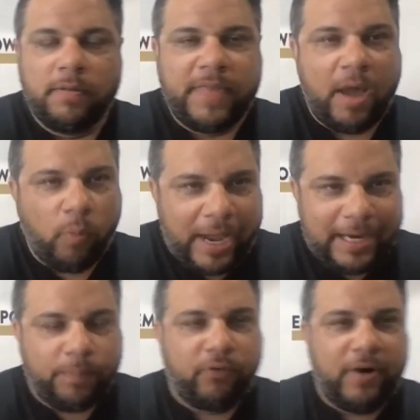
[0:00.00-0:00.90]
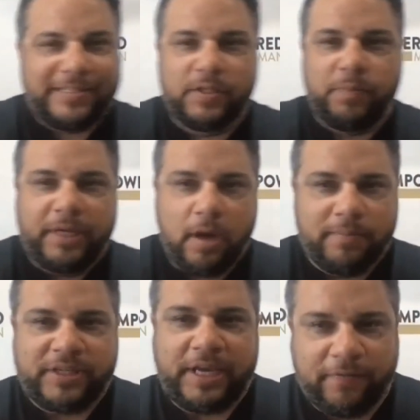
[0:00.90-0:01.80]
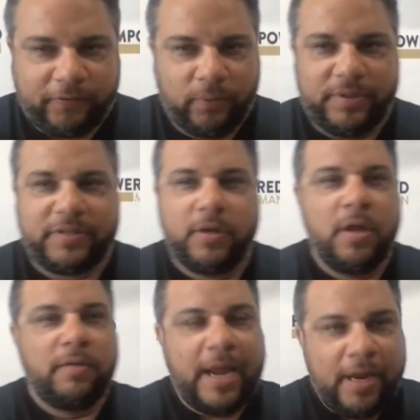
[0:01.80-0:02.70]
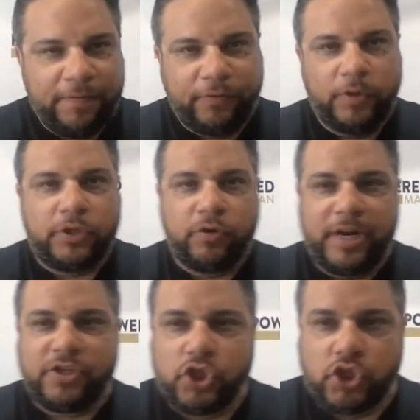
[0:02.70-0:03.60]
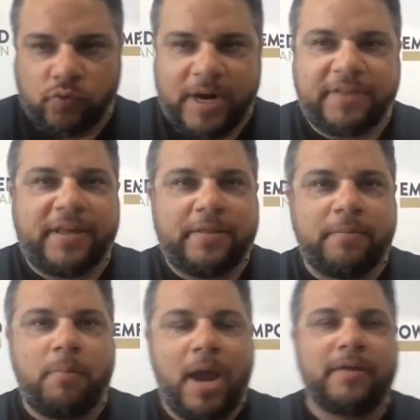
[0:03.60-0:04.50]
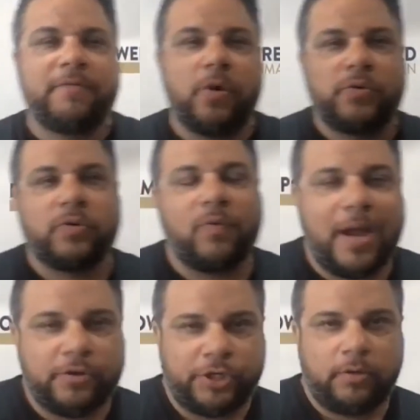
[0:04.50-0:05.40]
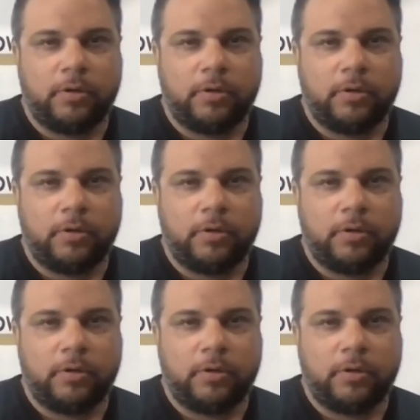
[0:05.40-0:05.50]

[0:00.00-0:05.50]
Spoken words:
That weighty presence becomes influence. That influence creates strength in the mind of those around you.